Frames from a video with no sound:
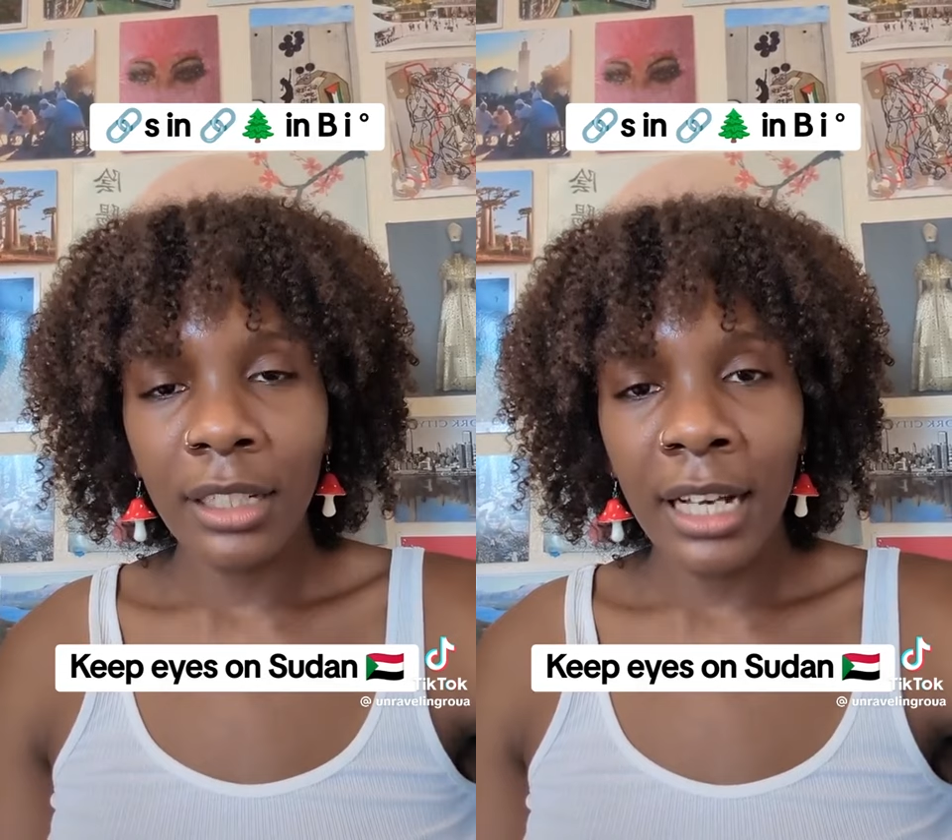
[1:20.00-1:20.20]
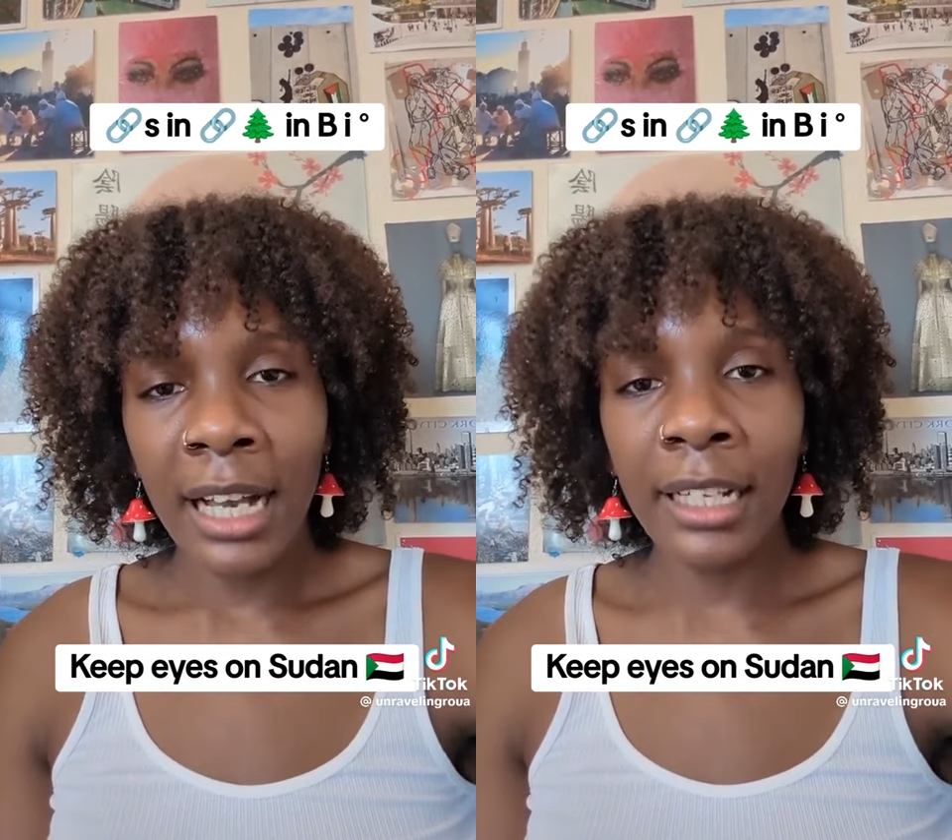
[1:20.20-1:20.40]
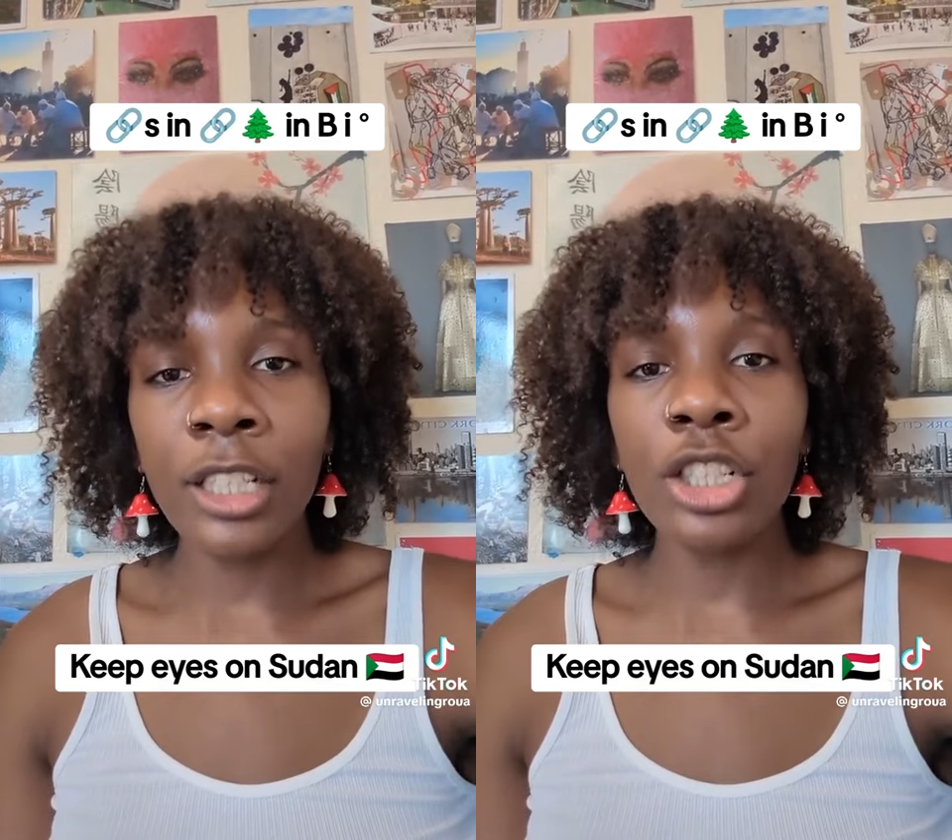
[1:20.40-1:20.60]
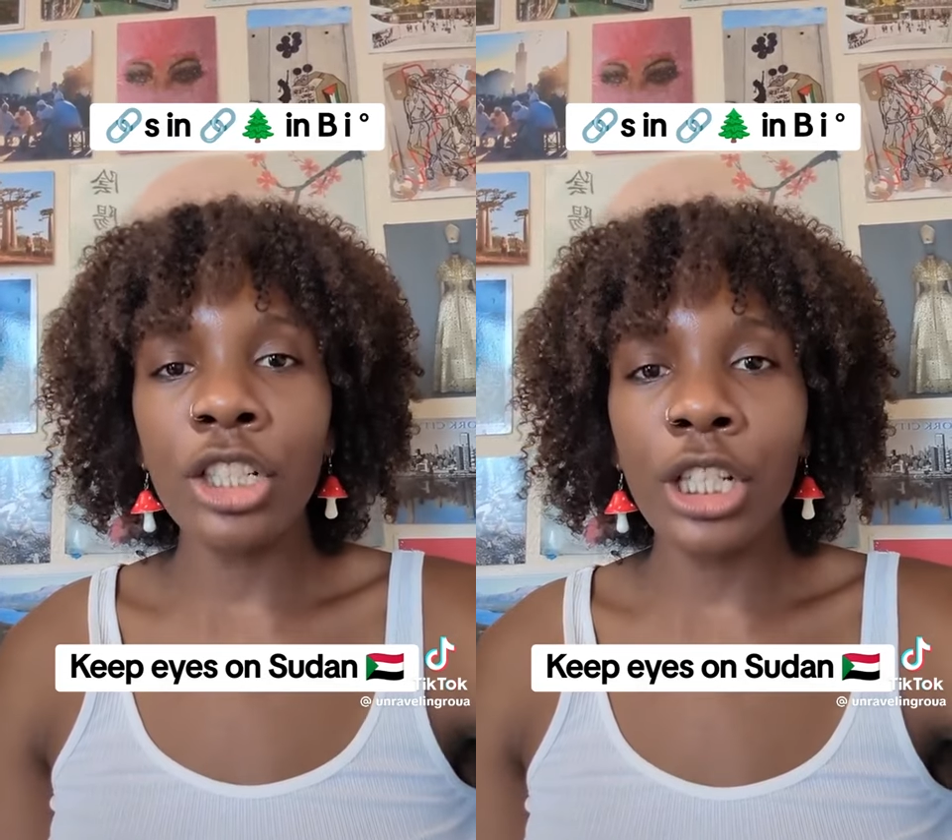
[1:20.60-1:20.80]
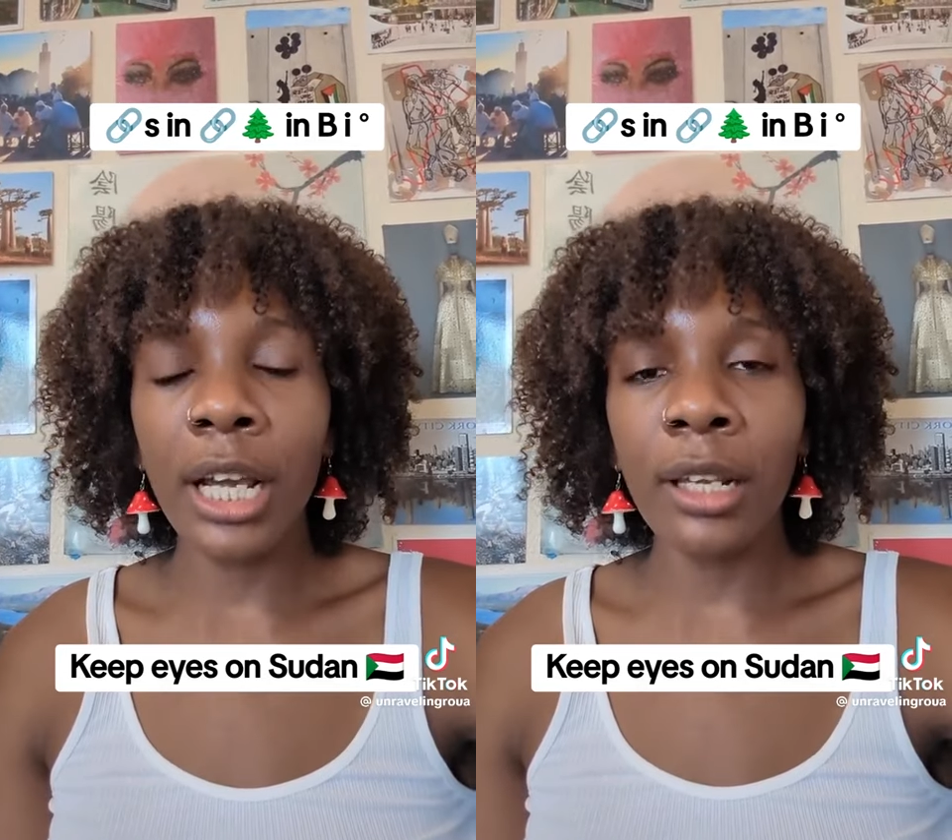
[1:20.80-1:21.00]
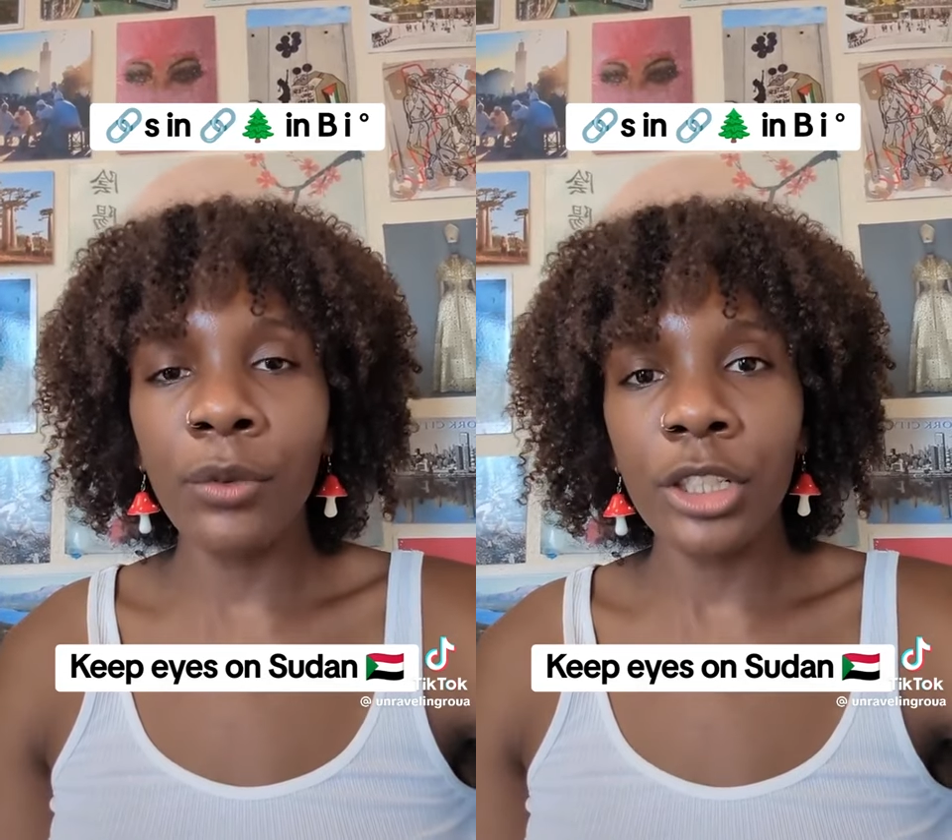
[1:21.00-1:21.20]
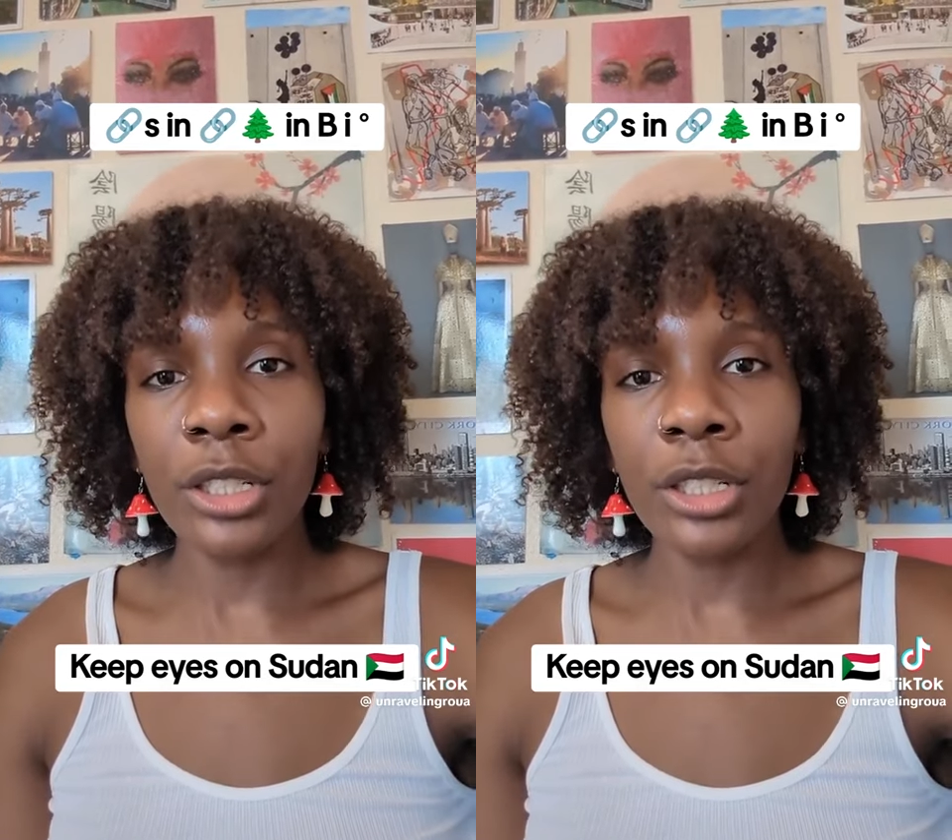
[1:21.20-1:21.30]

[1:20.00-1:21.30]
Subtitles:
I need you to check in with